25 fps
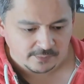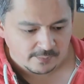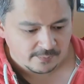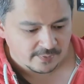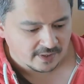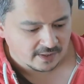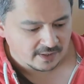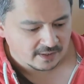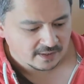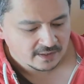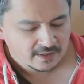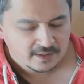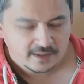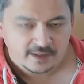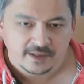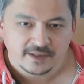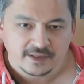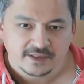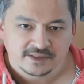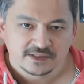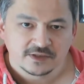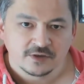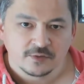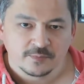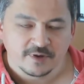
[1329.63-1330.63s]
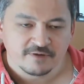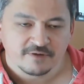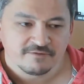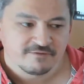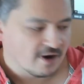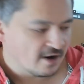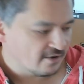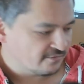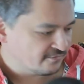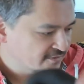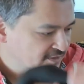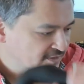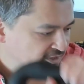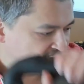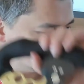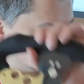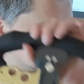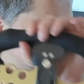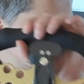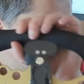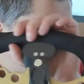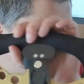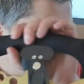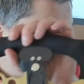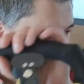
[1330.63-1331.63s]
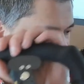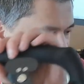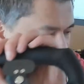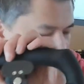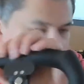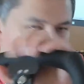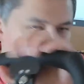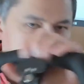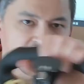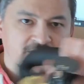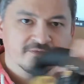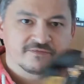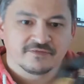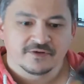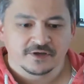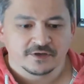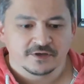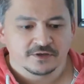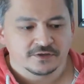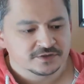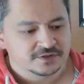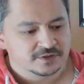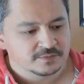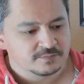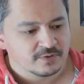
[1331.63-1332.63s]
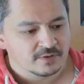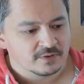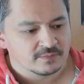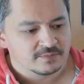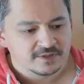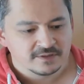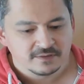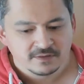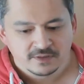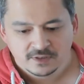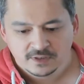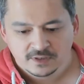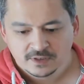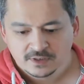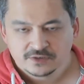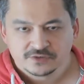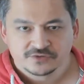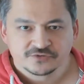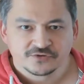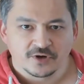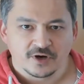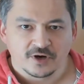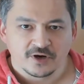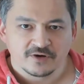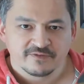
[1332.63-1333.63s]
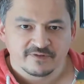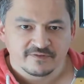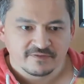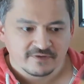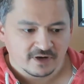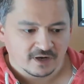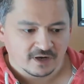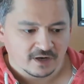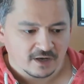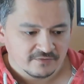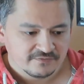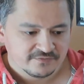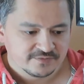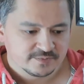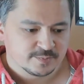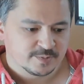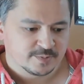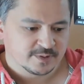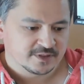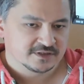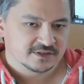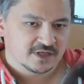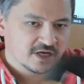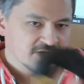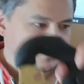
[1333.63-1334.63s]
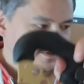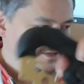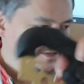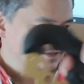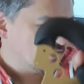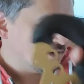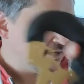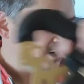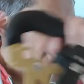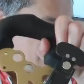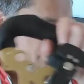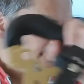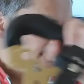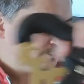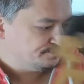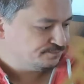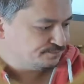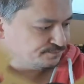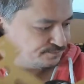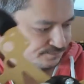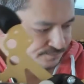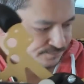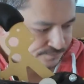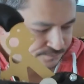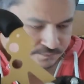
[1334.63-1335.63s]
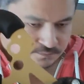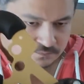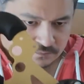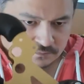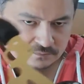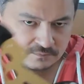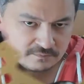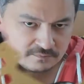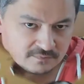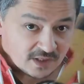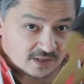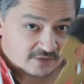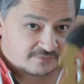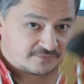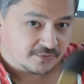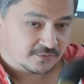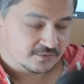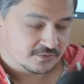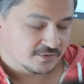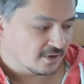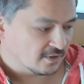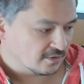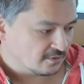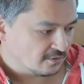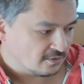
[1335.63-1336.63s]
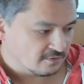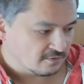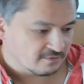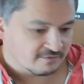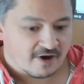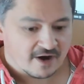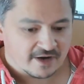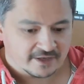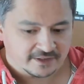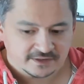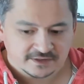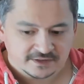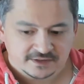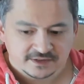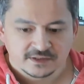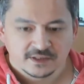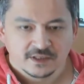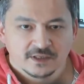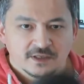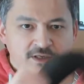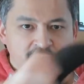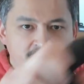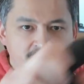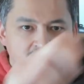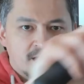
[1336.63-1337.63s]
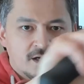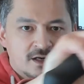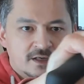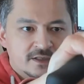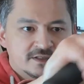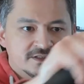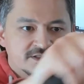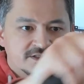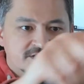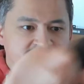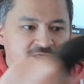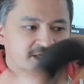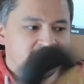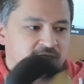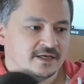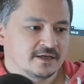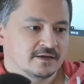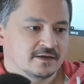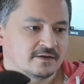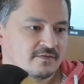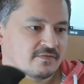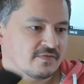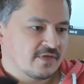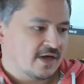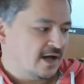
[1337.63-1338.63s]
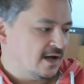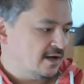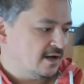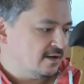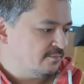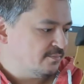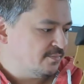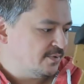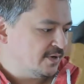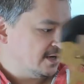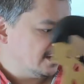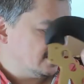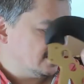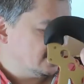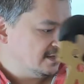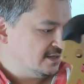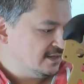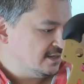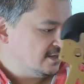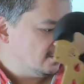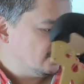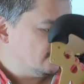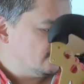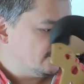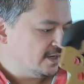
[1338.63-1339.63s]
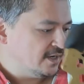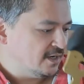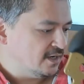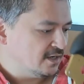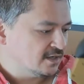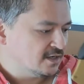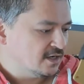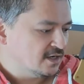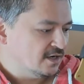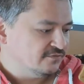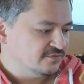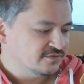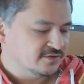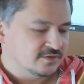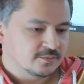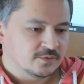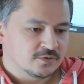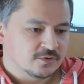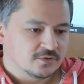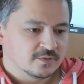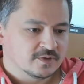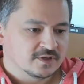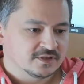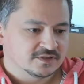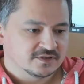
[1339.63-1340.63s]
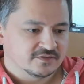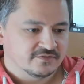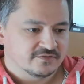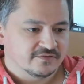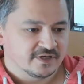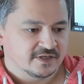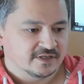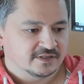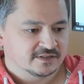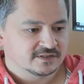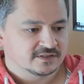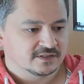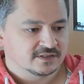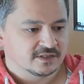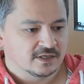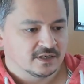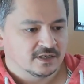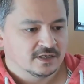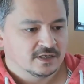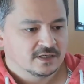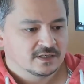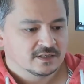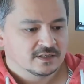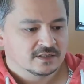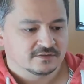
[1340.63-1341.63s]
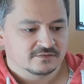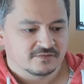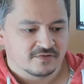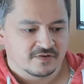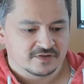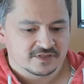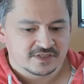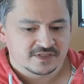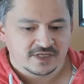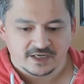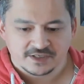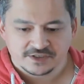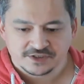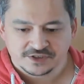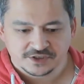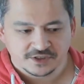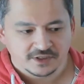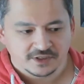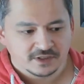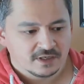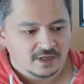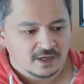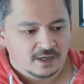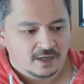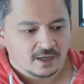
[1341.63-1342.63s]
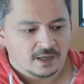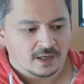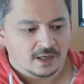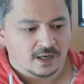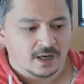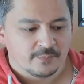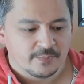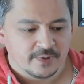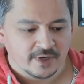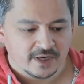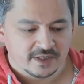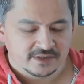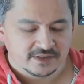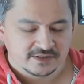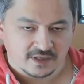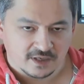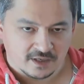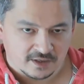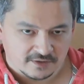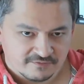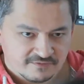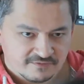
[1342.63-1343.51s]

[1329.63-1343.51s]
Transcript: but it is a little bit rough. And it's the sort of thing I think you should probably drive with gloves, because over time, if you're doing a long race, I can see that being a little bit uncomfortable because of the texture. But I'd